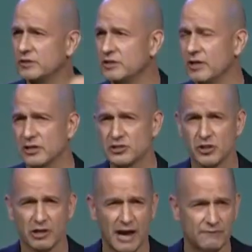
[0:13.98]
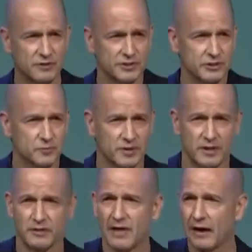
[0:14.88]
Industrial Average is within
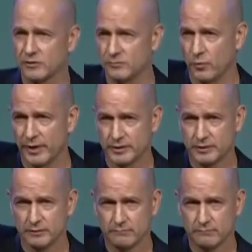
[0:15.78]
1,000 points?